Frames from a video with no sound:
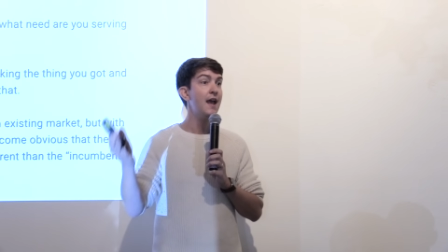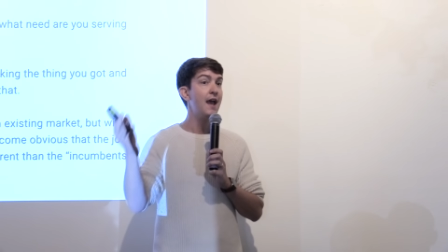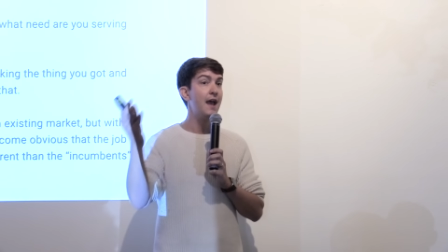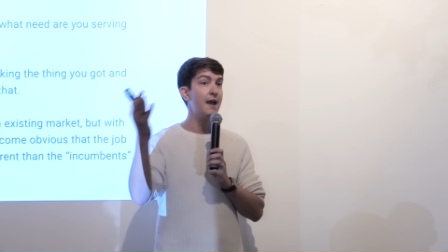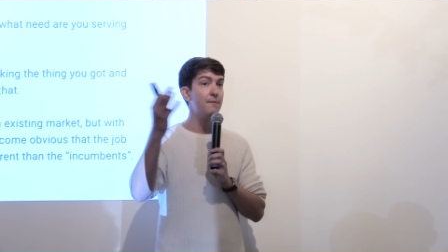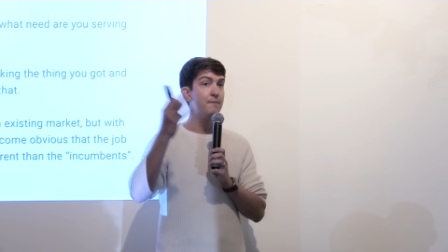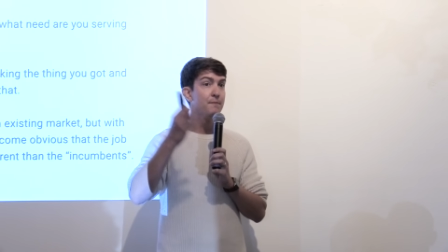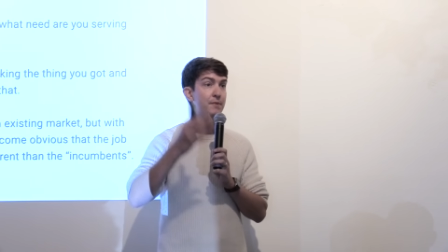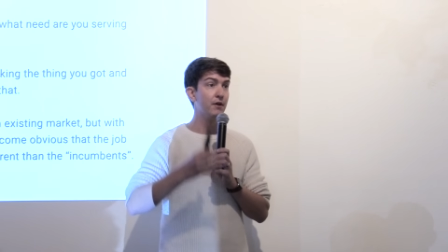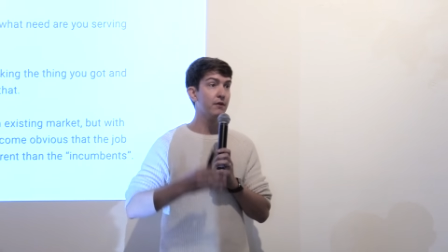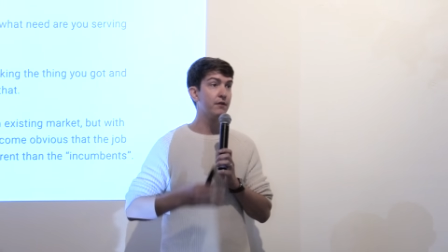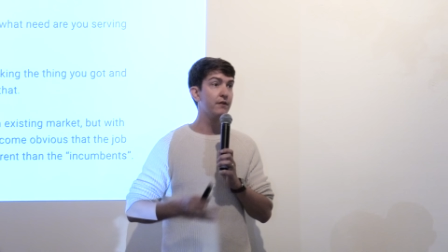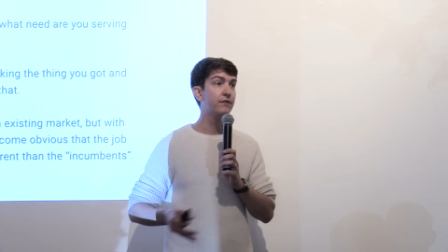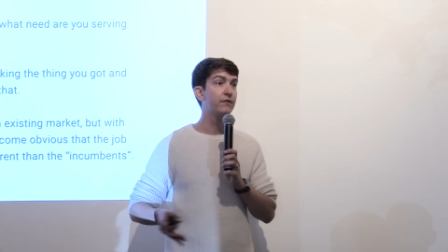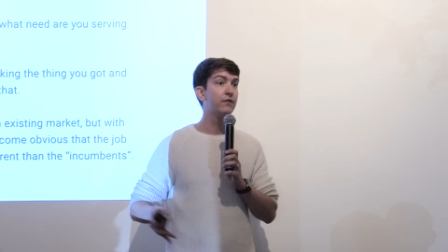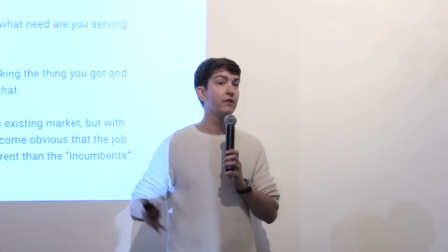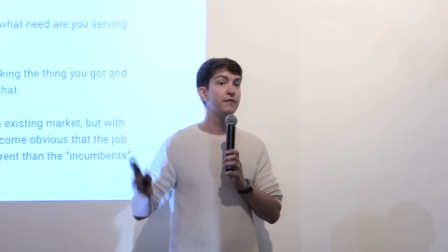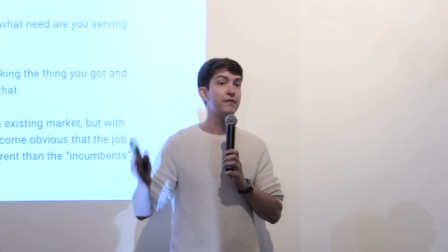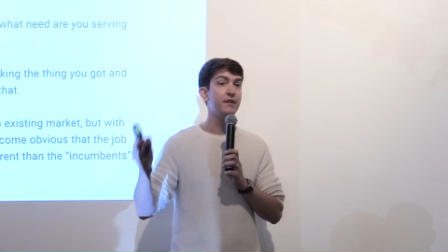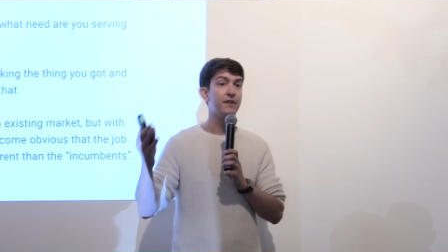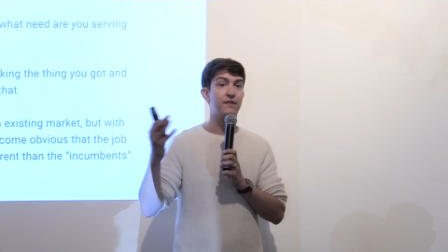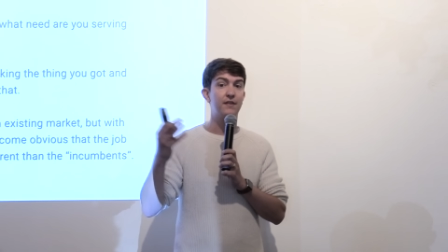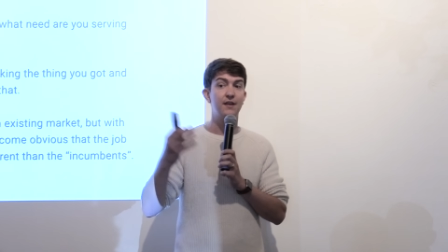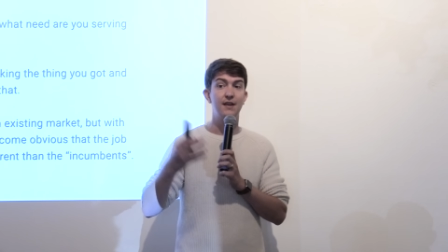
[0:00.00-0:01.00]
and build a
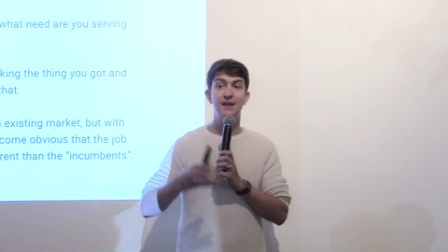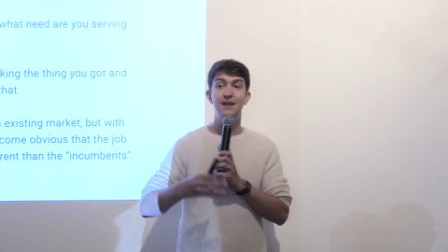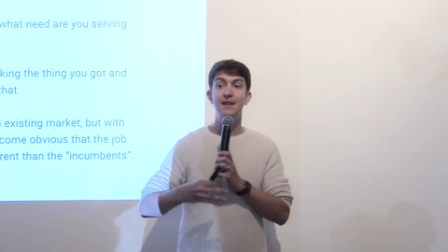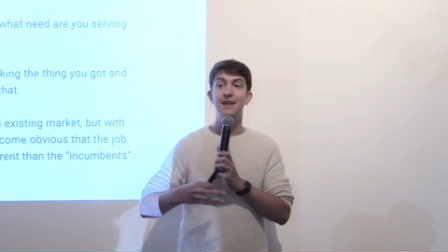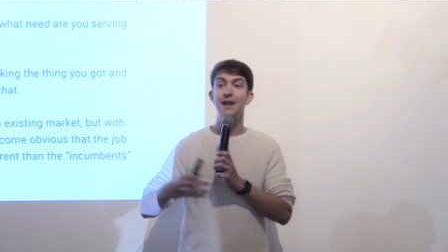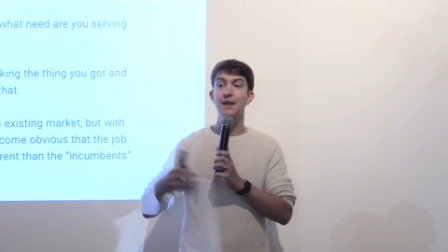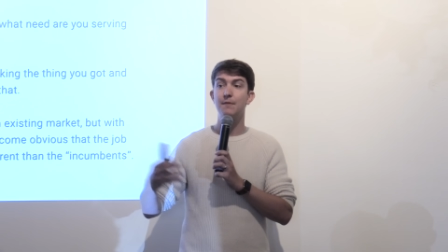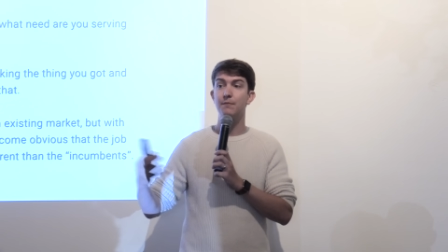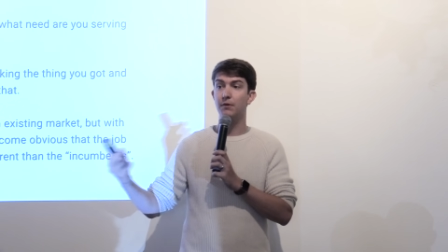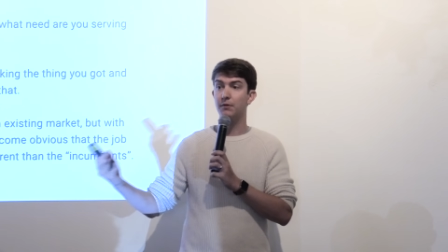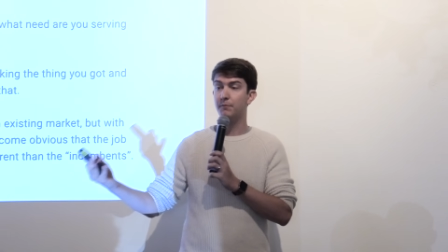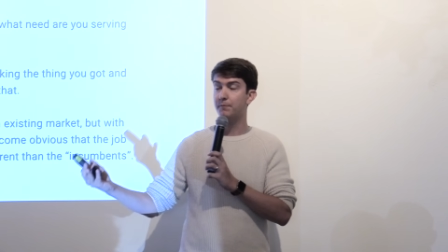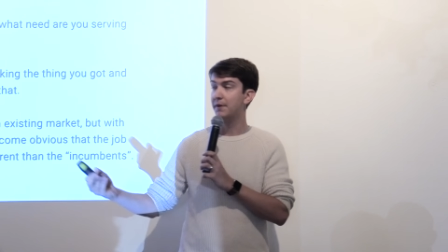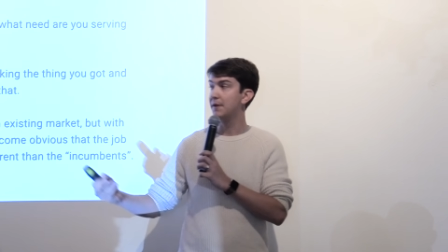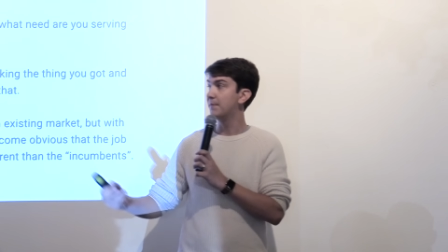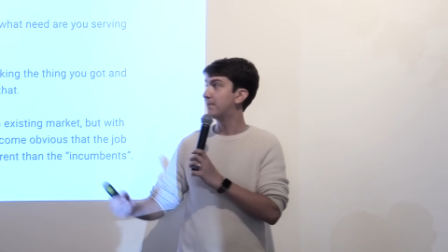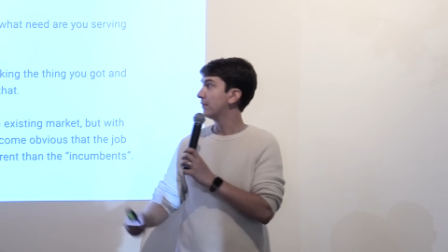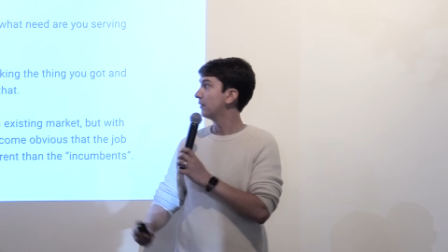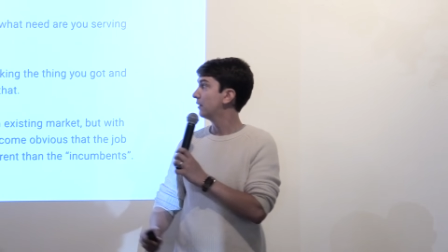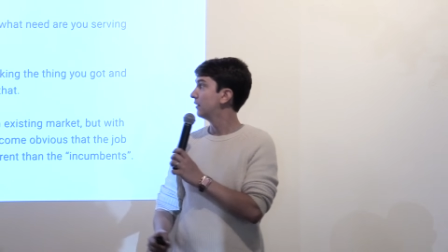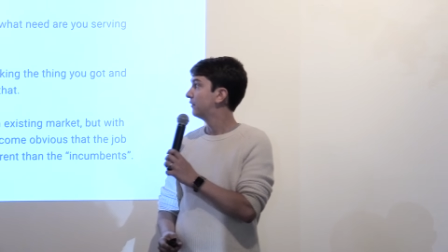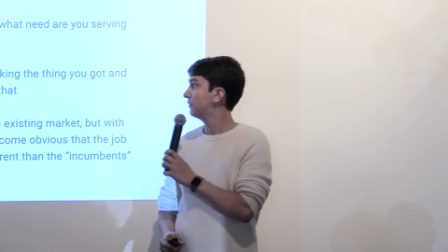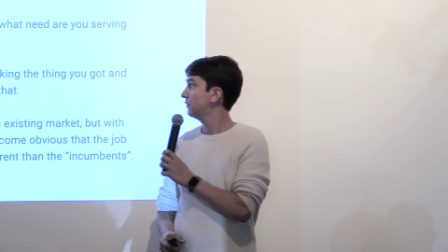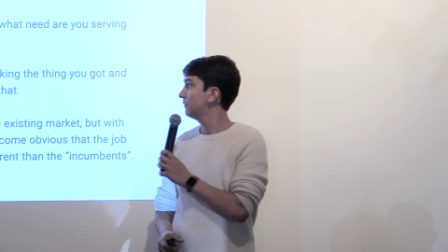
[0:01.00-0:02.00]
service that enabled
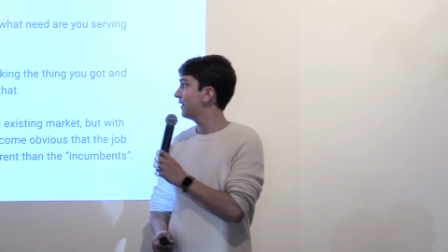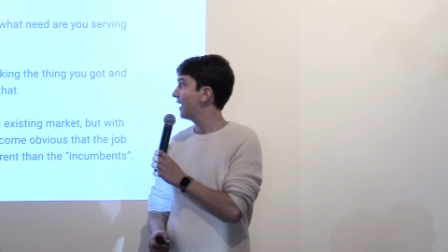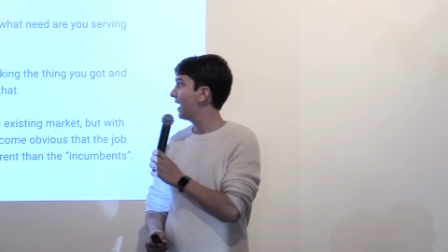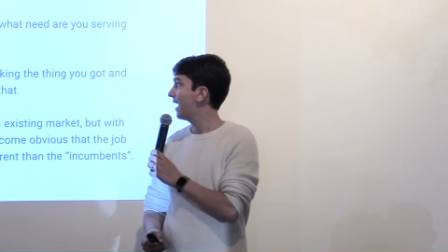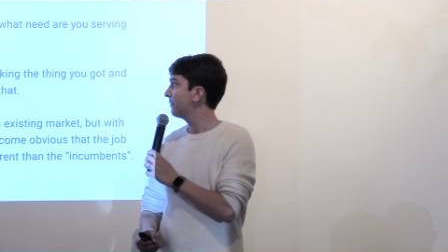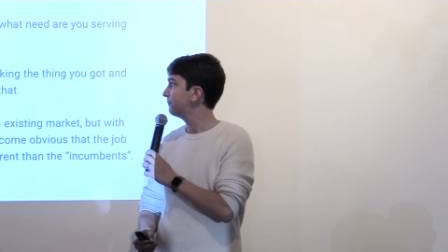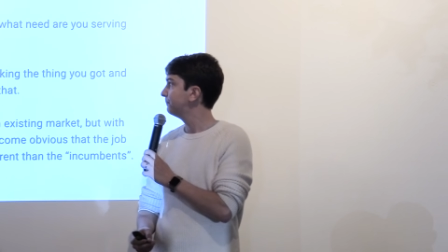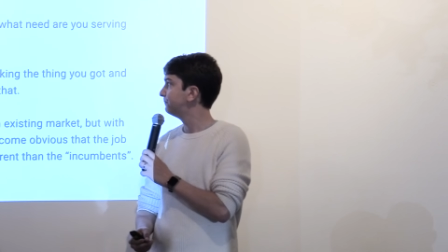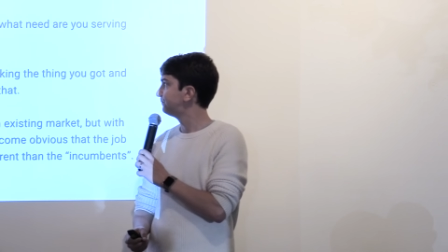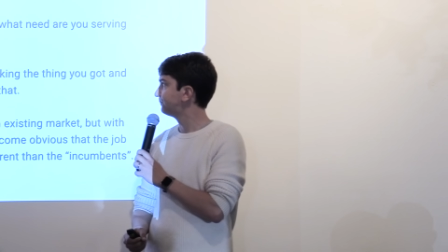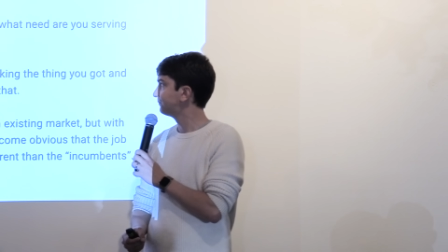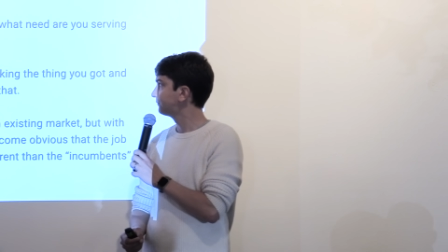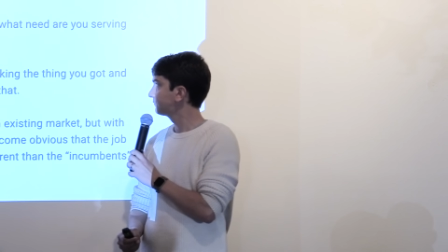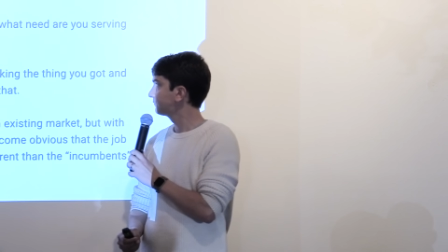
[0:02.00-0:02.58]
people to do that.